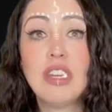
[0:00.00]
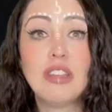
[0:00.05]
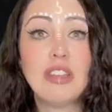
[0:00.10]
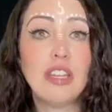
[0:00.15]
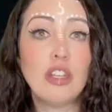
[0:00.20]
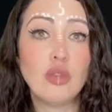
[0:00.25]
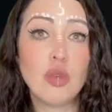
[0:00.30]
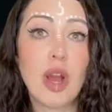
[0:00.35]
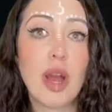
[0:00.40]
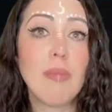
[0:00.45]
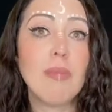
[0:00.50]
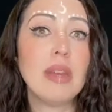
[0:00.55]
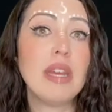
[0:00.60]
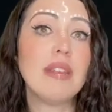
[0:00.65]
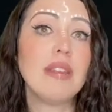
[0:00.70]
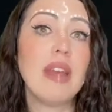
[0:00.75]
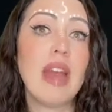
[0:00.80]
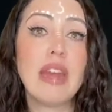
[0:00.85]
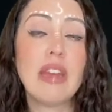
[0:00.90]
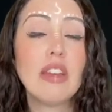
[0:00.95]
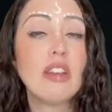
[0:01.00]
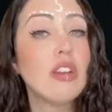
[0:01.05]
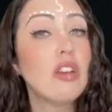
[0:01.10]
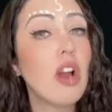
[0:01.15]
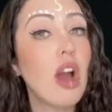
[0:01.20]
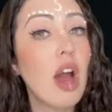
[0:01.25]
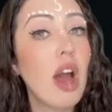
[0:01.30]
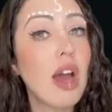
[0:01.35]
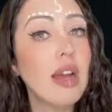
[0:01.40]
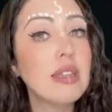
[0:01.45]
drop in like
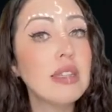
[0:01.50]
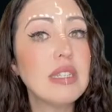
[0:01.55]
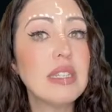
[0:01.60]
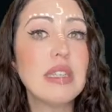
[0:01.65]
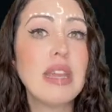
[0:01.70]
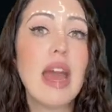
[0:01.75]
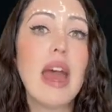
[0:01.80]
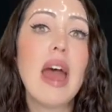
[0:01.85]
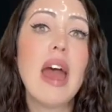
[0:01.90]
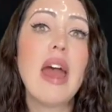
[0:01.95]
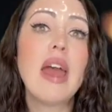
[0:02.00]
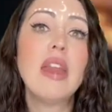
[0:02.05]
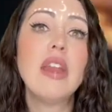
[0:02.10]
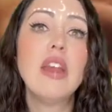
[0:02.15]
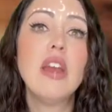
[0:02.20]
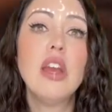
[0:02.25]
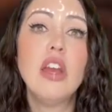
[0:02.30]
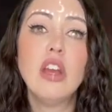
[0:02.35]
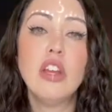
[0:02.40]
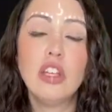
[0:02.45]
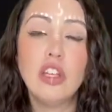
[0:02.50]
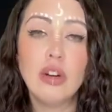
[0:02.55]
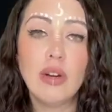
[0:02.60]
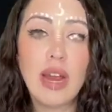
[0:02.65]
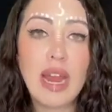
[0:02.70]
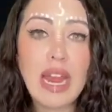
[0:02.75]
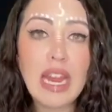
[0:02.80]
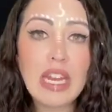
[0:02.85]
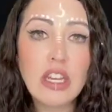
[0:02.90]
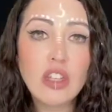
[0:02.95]
God to that, your
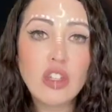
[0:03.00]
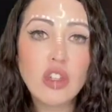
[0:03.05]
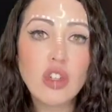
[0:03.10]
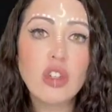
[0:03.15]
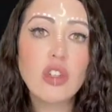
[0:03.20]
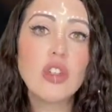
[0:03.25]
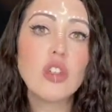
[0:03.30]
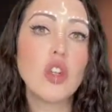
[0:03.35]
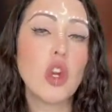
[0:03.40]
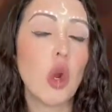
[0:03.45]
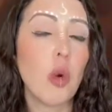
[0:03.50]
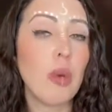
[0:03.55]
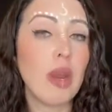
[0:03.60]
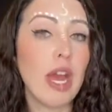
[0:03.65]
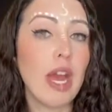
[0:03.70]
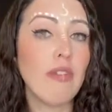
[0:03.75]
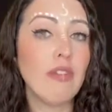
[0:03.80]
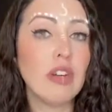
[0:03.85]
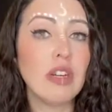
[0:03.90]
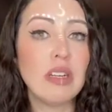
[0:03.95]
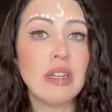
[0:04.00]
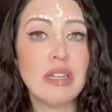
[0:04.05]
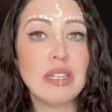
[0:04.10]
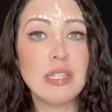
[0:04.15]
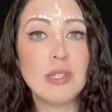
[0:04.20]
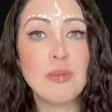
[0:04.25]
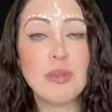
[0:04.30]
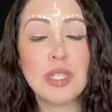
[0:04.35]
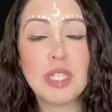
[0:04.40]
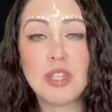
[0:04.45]
angels, or whatever is
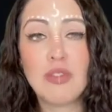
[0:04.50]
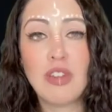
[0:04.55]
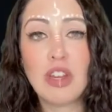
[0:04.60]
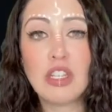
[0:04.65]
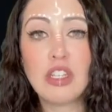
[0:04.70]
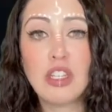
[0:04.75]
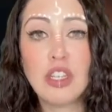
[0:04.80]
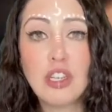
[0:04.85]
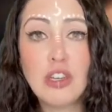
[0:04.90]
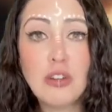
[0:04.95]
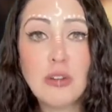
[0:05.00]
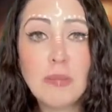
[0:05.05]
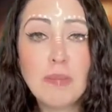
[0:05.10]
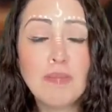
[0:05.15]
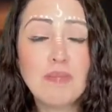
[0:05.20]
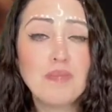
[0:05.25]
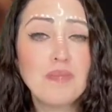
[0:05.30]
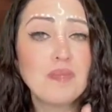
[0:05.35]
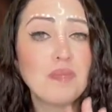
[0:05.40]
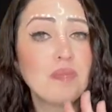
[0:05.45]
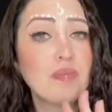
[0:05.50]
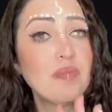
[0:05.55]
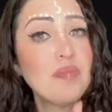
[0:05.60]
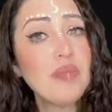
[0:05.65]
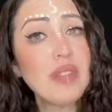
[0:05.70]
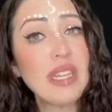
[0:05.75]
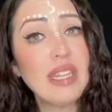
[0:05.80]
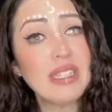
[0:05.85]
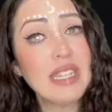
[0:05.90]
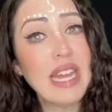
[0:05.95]
specific to you.
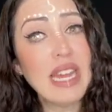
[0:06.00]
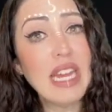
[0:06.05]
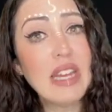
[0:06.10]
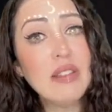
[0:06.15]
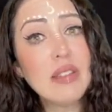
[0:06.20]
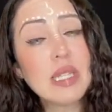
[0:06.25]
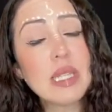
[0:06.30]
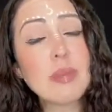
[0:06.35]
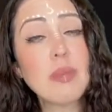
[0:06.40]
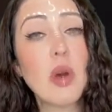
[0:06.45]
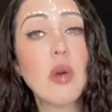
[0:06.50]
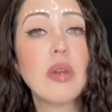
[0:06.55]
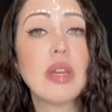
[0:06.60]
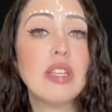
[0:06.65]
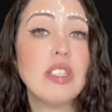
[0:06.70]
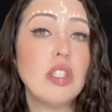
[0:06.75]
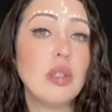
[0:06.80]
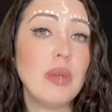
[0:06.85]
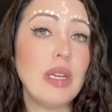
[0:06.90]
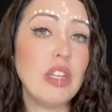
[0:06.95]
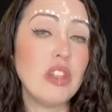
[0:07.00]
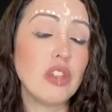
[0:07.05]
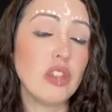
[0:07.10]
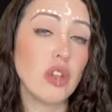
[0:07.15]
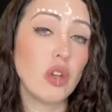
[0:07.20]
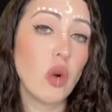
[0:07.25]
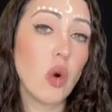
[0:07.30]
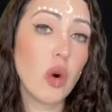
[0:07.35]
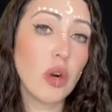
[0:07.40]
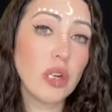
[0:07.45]
Taking the smoke into each of
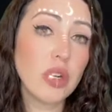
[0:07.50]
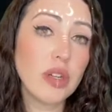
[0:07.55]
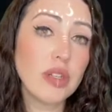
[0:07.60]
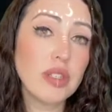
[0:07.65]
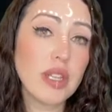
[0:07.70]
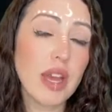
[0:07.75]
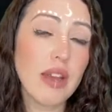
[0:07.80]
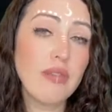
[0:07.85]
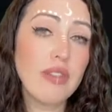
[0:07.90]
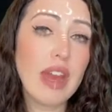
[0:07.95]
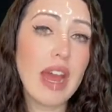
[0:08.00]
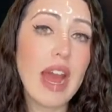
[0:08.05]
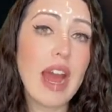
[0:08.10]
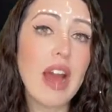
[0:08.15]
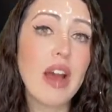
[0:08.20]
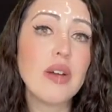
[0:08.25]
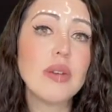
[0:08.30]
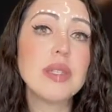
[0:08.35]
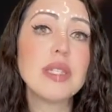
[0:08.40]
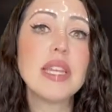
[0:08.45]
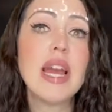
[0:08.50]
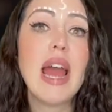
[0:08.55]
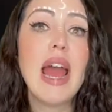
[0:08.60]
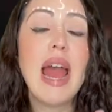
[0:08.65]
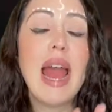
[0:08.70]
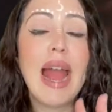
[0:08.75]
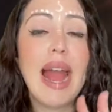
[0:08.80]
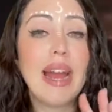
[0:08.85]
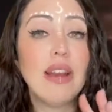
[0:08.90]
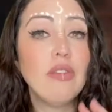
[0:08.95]
the corners of the house
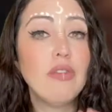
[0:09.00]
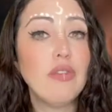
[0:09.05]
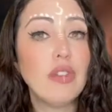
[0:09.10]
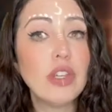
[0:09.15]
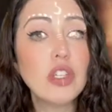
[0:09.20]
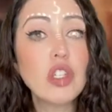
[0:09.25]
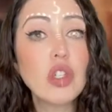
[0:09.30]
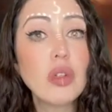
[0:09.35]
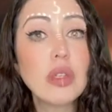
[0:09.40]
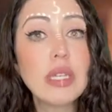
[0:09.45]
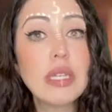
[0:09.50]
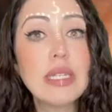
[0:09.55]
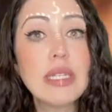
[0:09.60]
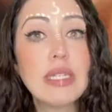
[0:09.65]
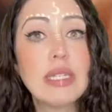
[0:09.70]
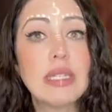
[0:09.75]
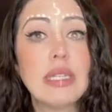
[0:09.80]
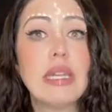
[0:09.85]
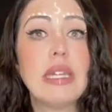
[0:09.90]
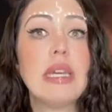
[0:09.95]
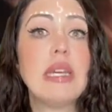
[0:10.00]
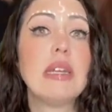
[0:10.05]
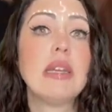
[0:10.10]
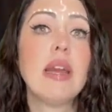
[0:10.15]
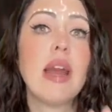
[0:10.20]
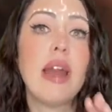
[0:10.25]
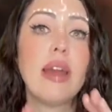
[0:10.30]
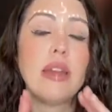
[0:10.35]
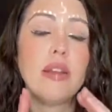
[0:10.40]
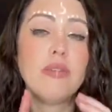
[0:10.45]
and visually seeing
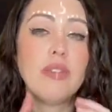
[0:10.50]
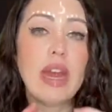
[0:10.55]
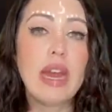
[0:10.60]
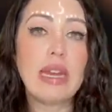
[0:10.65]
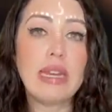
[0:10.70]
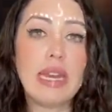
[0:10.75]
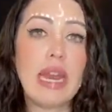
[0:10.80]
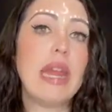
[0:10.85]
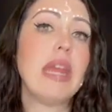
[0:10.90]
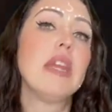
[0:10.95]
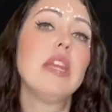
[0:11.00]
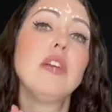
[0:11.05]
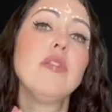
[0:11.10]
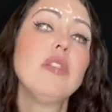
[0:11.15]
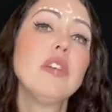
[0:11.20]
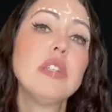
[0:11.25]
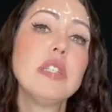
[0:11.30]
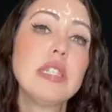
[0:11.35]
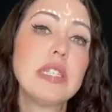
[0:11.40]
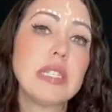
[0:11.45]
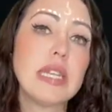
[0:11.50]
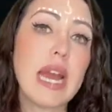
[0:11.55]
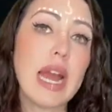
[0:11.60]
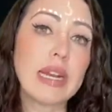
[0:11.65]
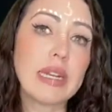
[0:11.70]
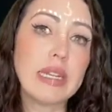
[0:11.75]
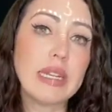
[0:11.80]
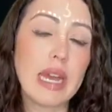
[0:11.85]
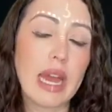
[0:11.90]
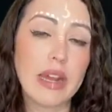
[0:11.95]
kind of that negative or
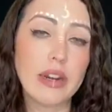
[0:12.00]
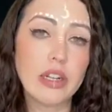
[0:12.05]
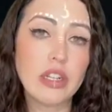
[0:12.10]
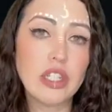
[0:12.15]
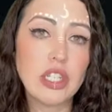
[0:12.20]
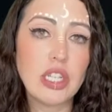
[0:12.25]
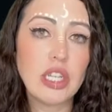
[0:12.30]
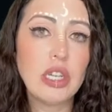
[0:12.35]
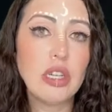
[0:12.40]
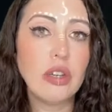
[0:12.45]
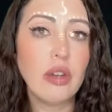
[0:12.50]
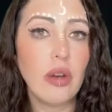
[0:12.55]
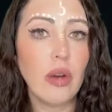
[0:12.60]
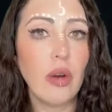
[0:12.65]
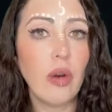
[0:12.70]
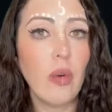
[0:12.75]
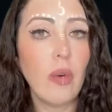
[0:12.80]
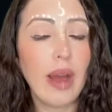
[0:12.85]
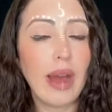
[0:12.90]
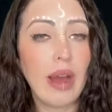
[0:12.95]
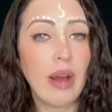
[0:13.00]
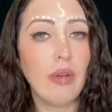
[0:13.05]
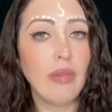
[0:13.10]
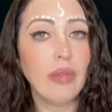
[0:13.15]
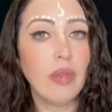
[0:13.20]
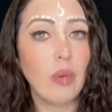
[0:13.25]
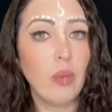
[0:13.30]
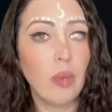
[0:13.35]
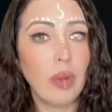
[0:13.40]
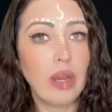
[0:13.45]
stagnant energy go out
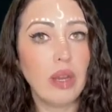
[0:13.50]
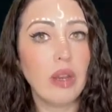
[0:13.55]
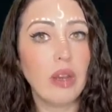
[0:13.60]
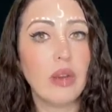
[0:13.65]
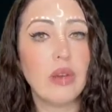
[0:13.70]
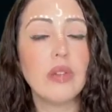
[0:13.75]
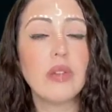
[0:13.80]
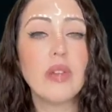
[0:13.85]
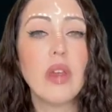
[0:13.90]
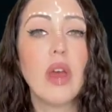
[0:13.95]
the windows.